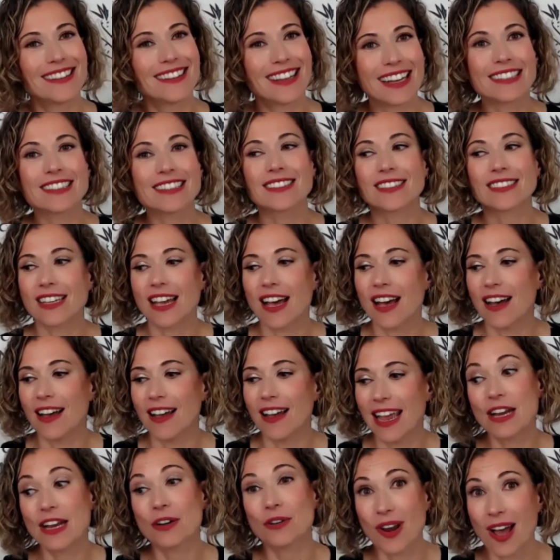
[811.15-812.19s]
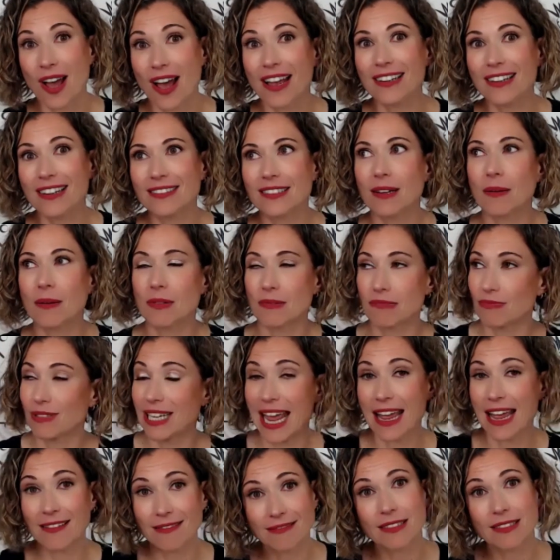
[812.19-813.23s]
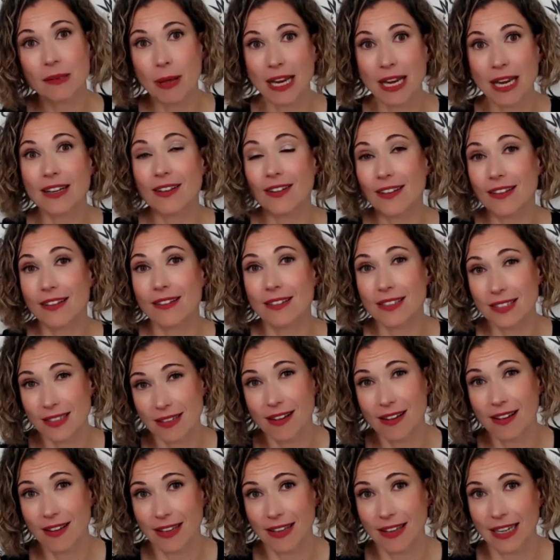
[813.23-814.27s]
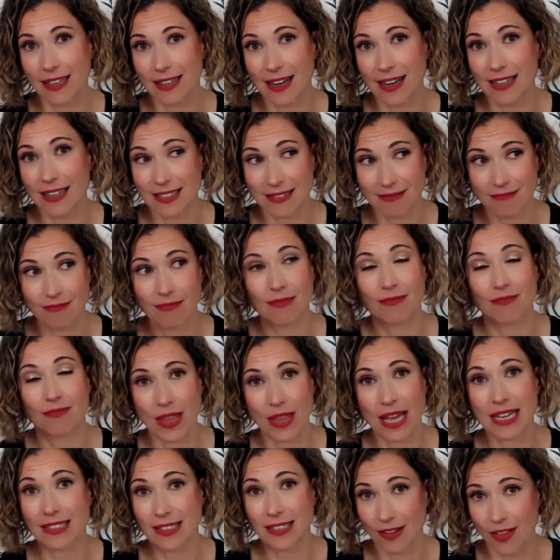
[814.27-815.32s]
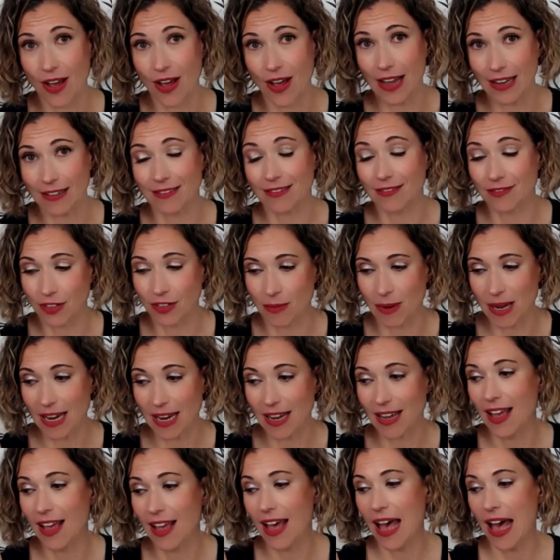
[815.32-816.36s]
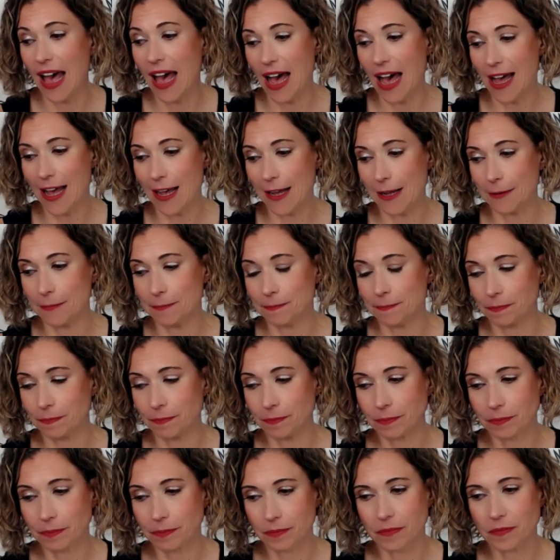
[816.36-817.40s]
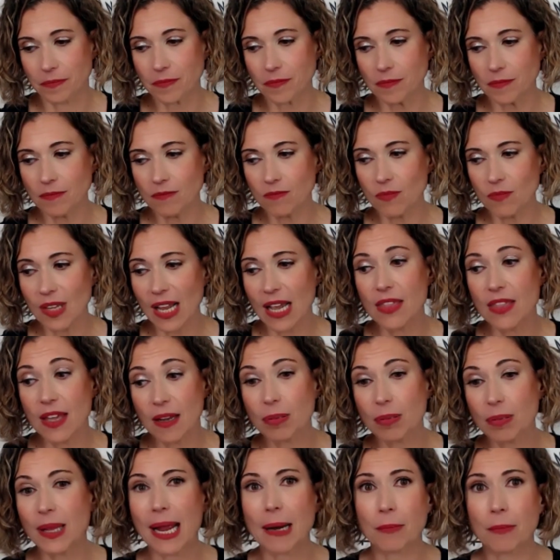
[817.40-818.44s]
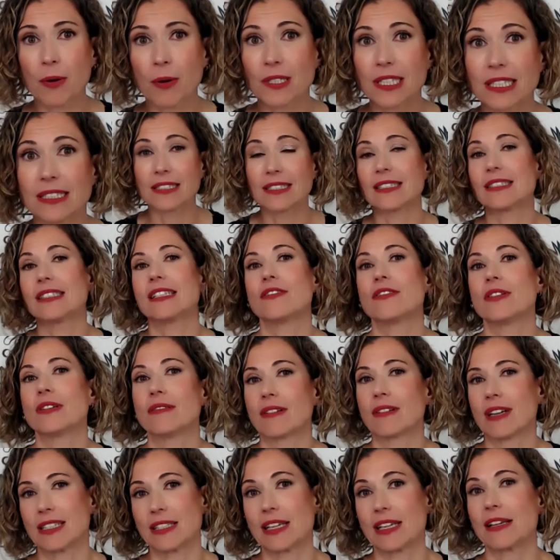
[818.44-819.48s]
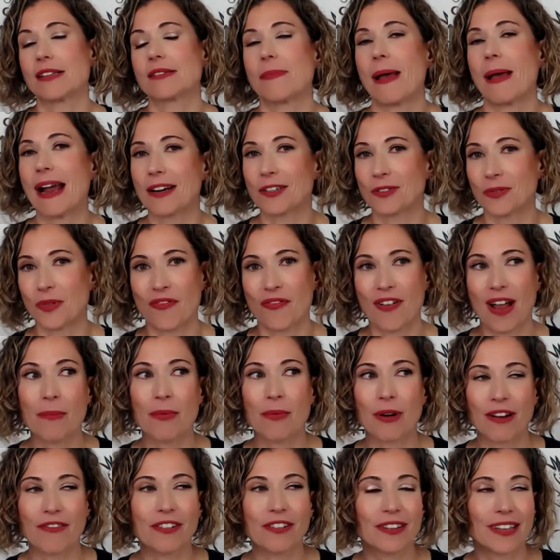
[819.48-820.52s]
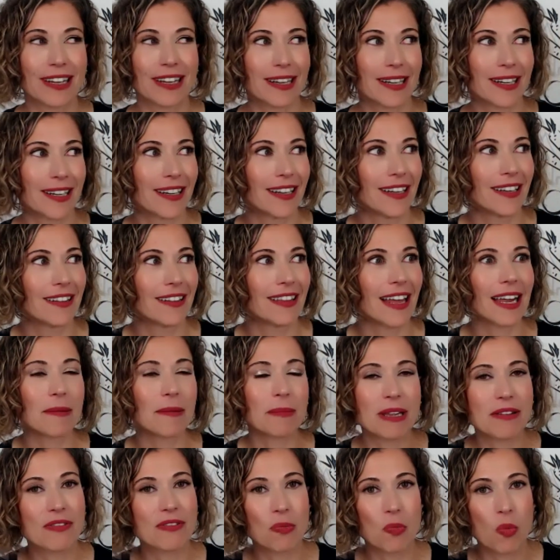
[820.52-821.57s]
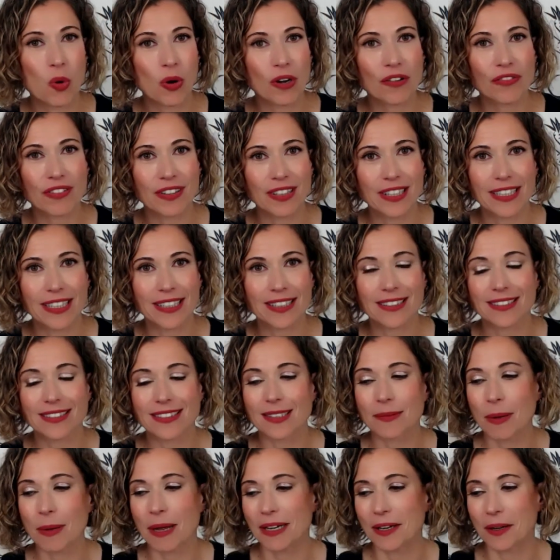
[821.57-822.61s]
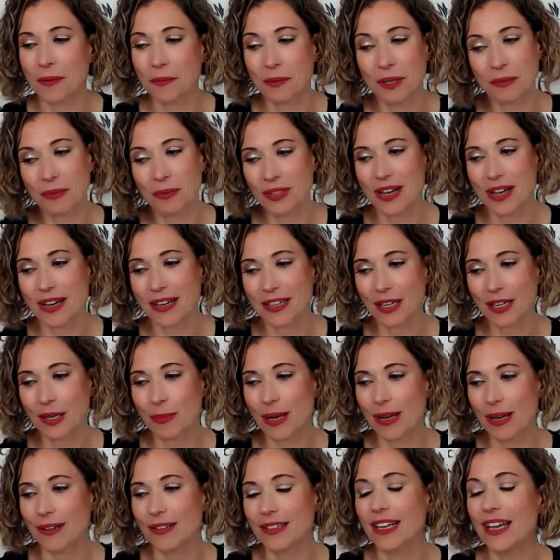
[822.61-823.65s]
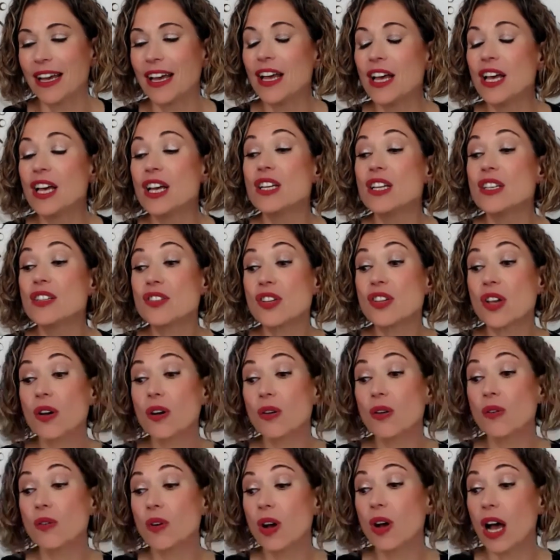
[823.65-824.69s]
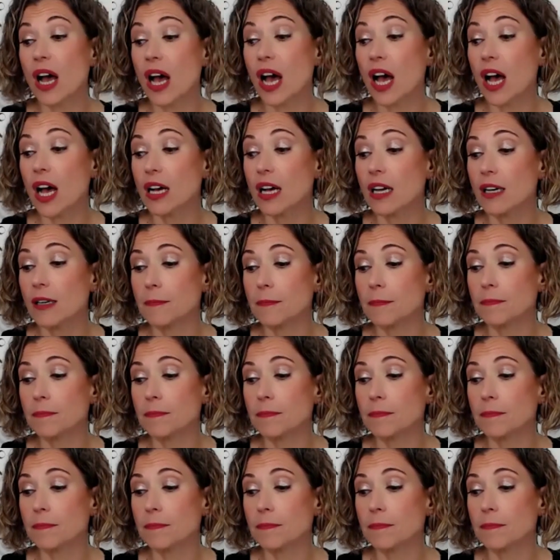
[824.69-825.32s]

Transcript: That's uh eight or nine, ten, depending on uh, like a, that's a lot for me. Um, and then plant proteins. It's even because that's packaged with fiber. I feel like that can be even more filling depending on what we're right. talking about. So, yeah.